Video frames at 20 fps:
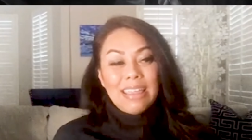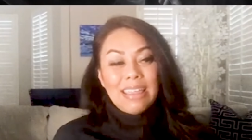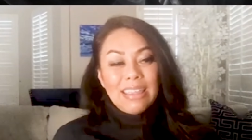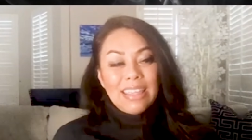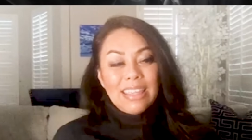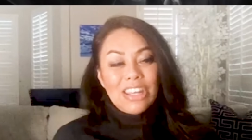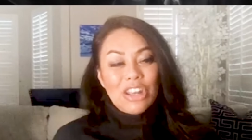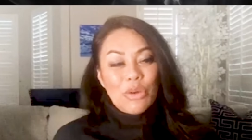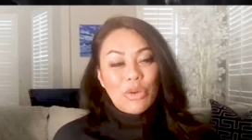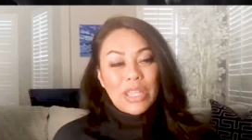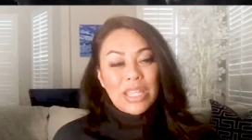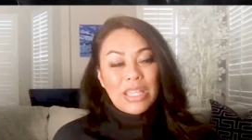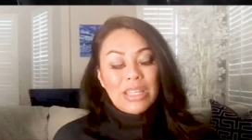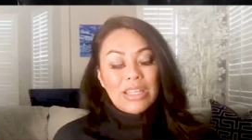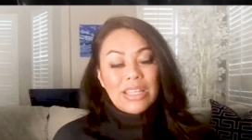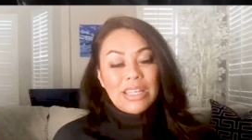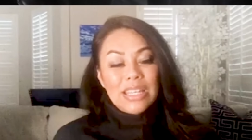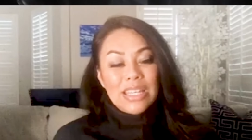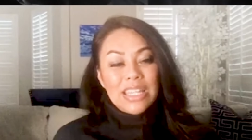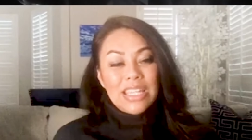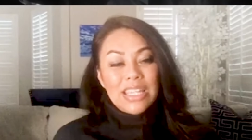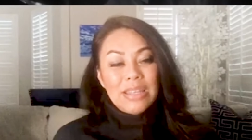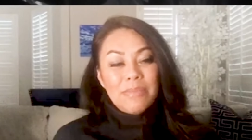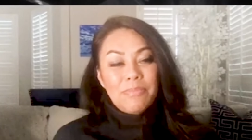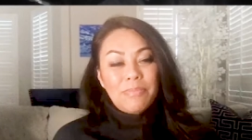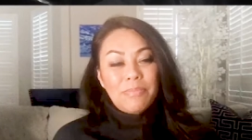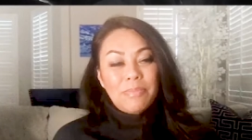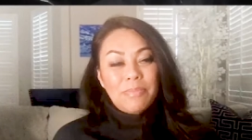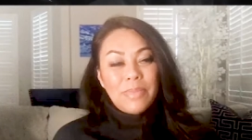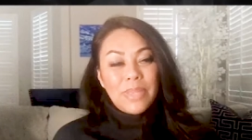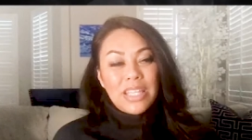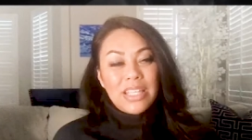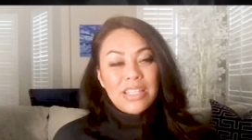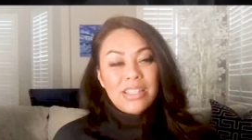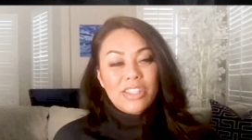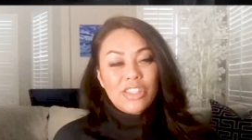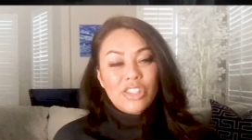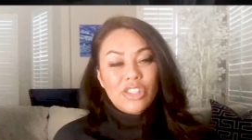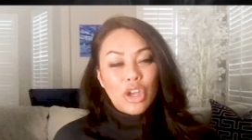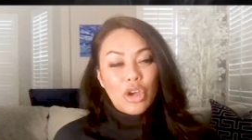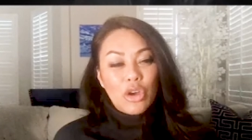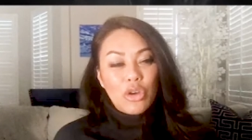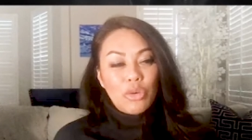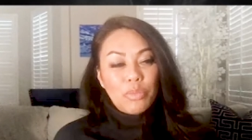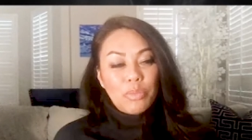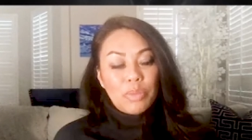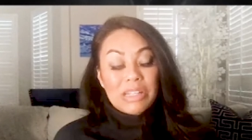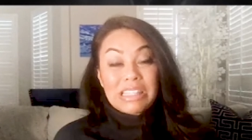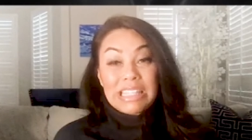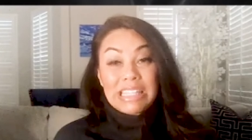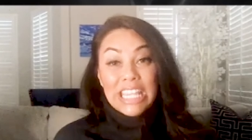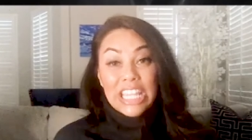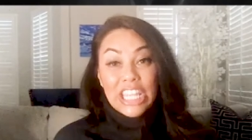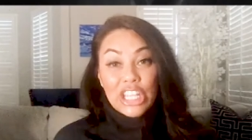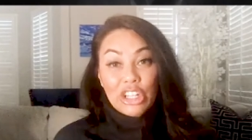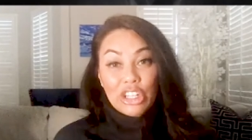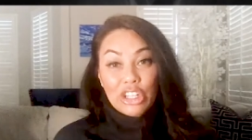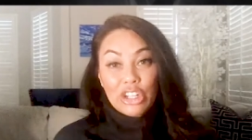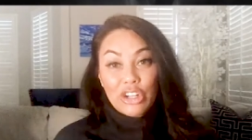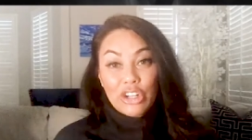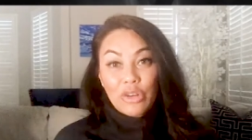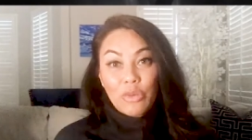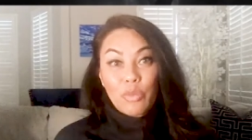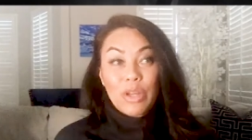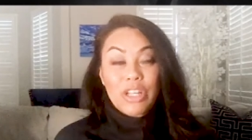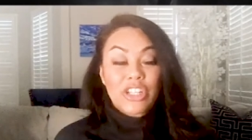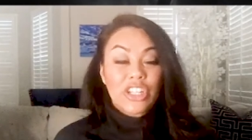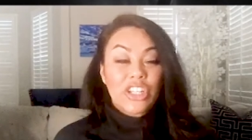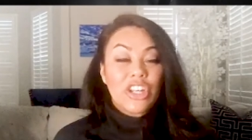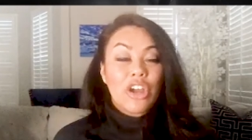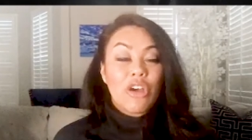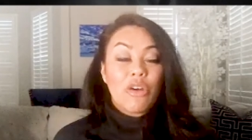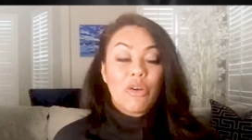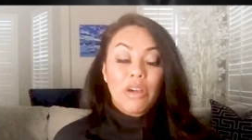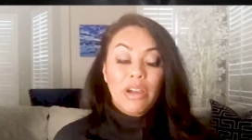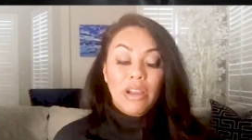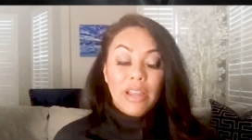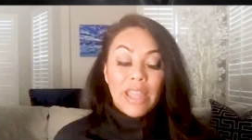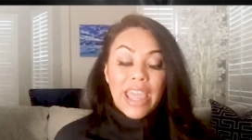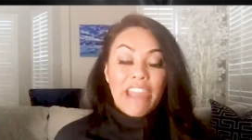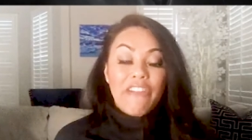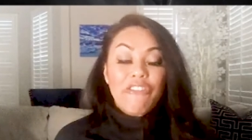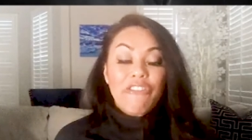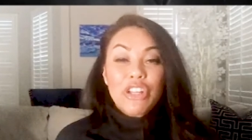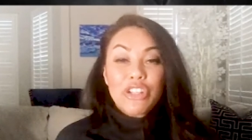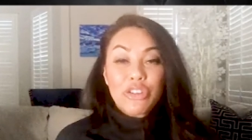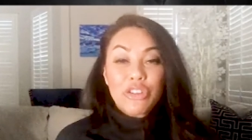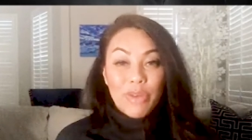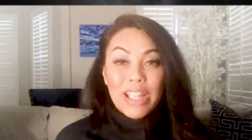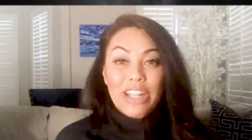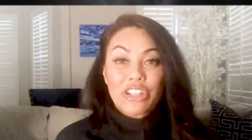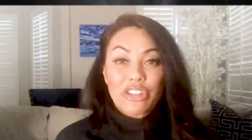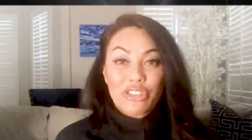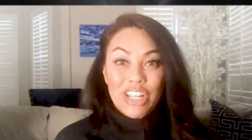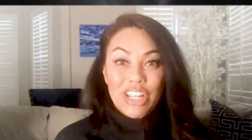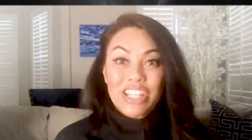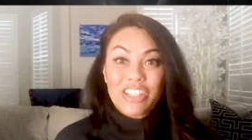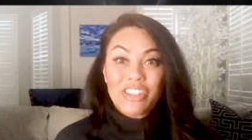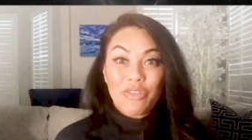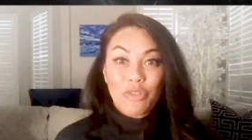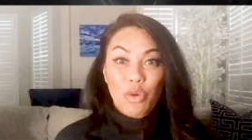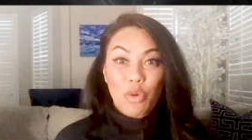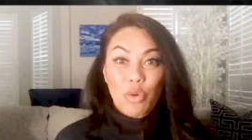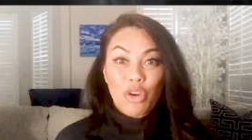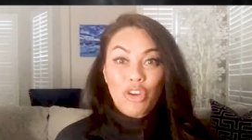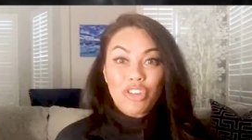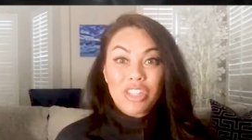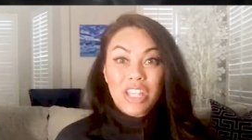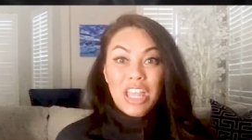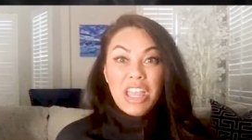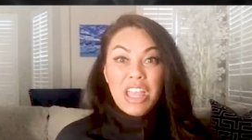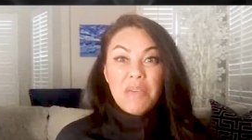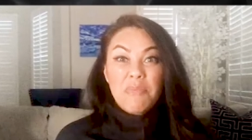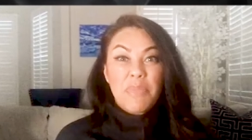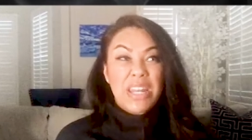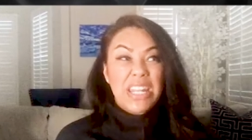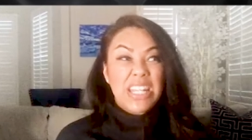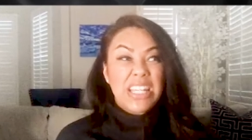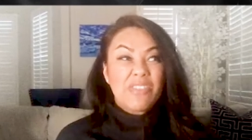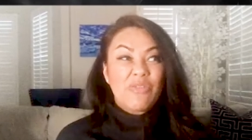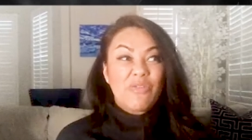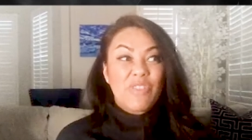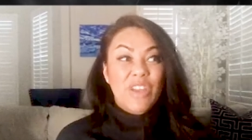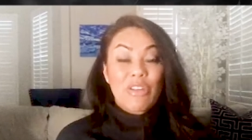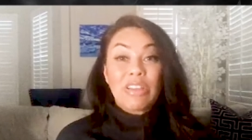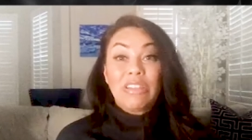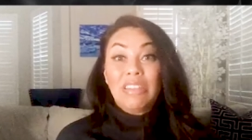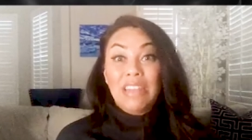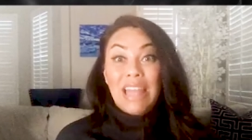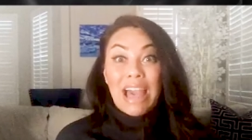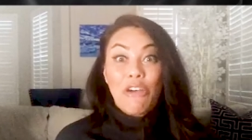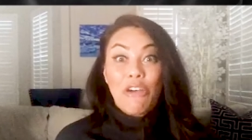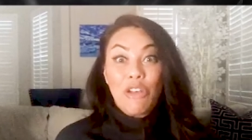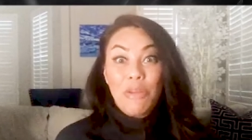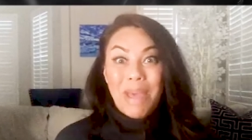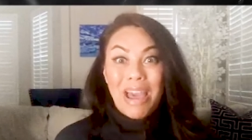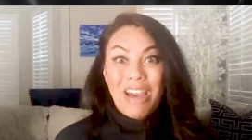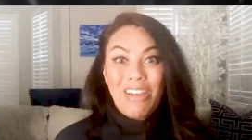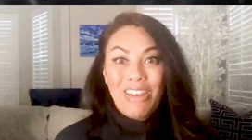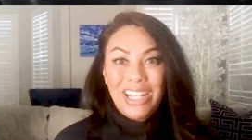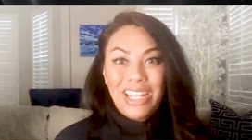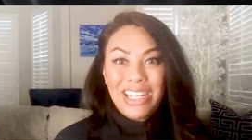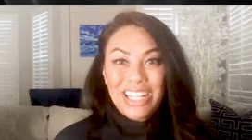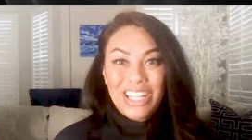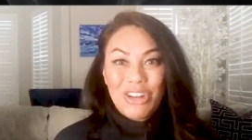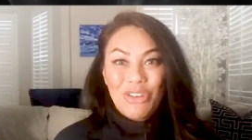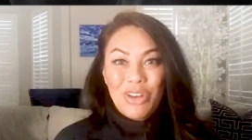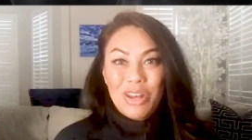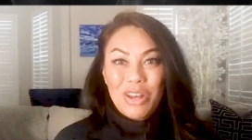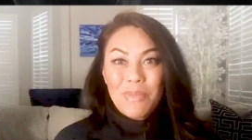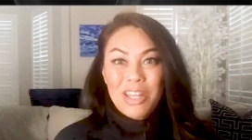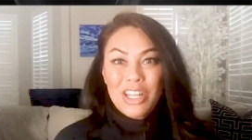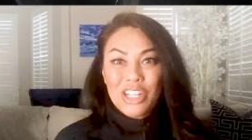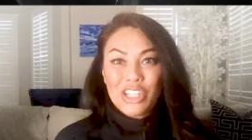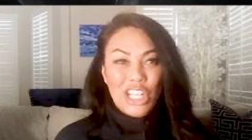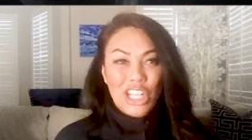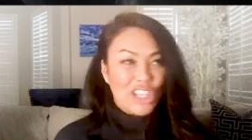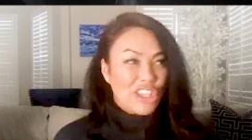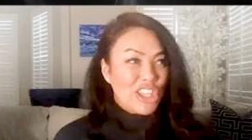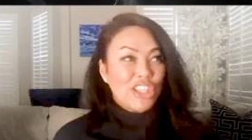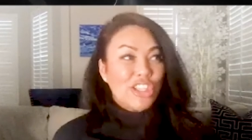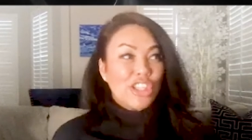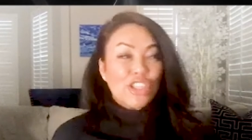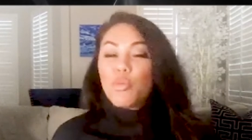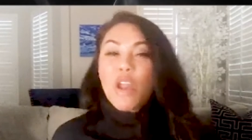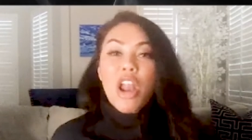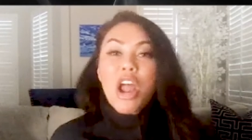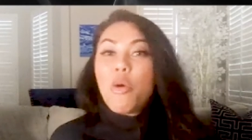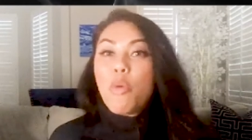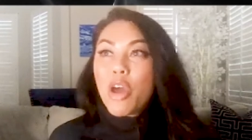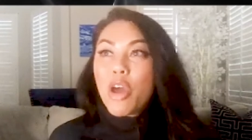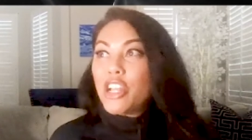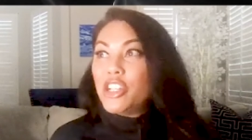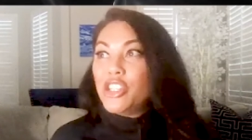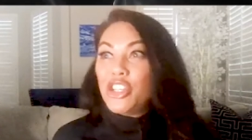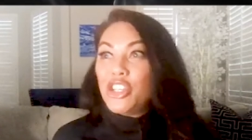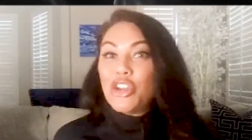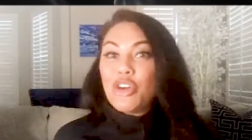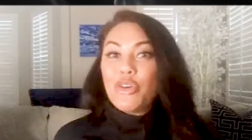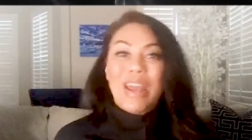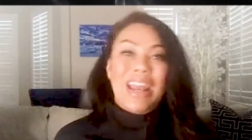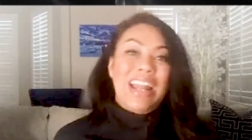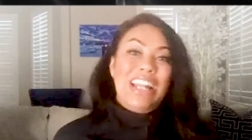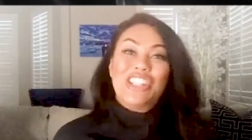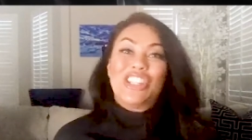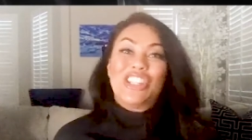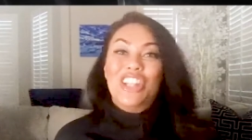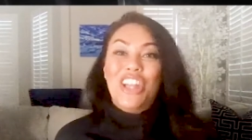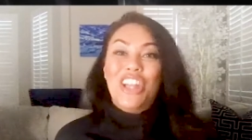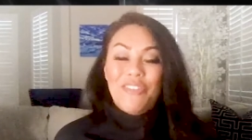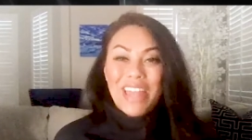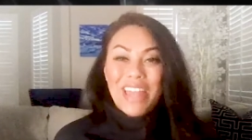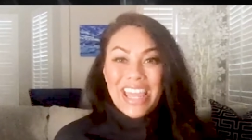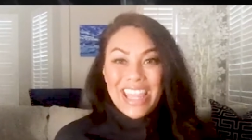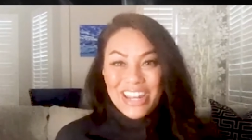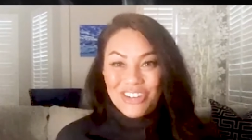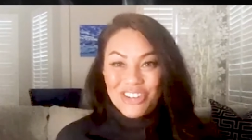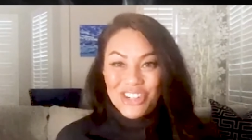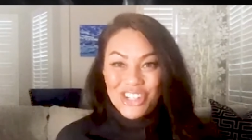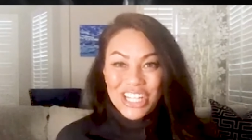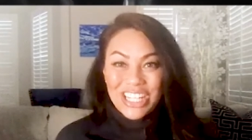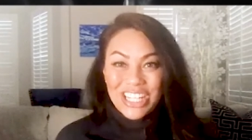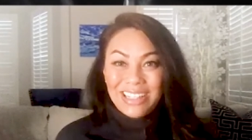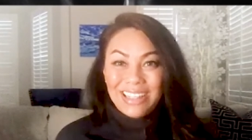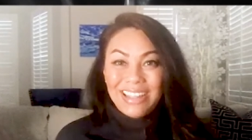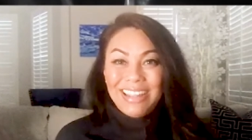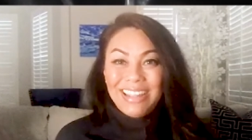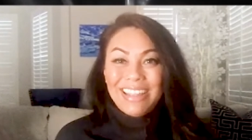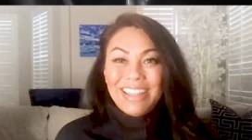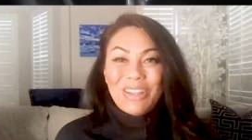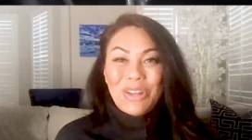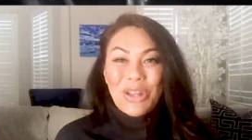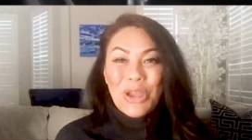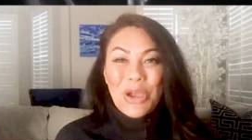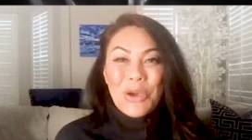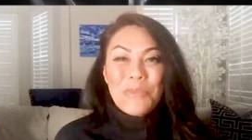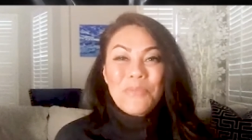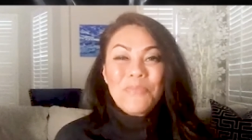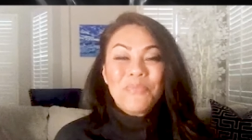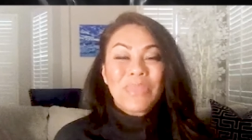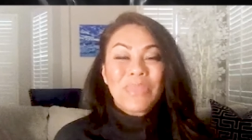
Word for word: you know he he he's so particular which you know every director is of course but he's very loud about it you know what i mean he's like this is what i want to do and i just love that energy you know